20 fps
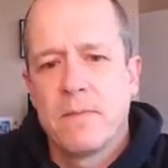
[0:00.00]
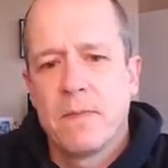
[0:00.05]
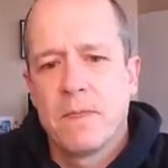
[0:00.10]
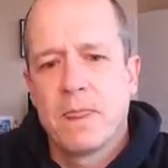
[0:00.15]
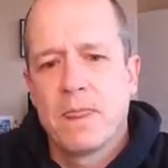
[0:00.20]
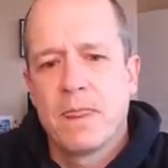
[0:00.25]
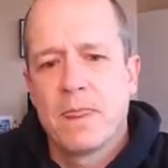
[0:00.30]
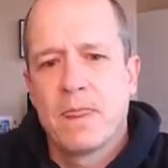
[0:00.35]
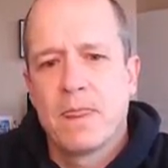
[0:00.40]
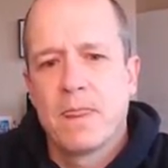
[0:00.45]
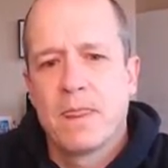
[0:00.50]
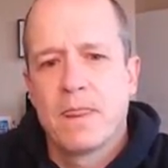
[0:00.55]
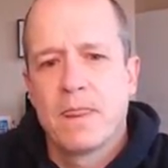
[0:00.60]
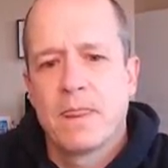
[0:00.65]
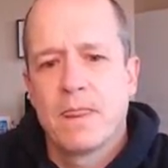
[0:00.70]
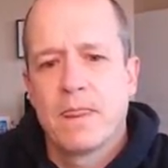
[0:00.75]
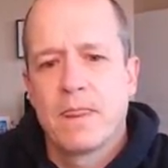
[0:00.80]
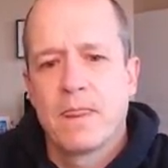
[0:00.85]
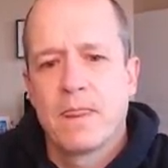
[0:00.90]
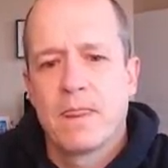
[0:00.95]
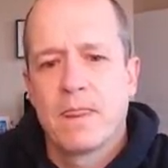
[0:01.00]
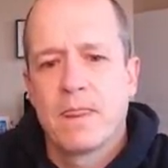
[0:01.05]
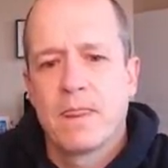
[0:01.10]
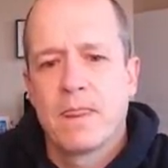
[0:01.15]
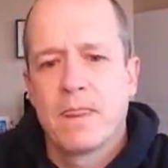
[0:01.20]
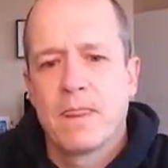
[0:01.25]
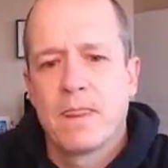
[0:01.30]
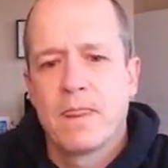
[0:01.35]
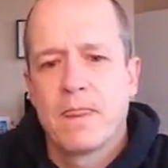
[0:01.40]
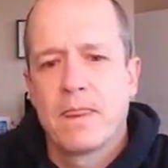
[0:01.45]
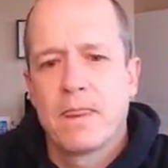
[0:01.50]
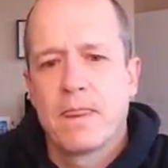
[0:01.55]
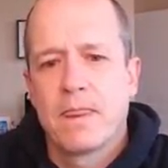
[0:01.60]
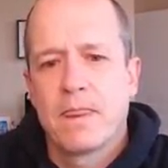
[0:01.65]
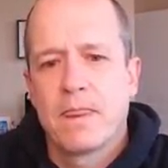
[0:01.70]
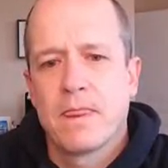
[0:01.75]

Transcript: [no speech]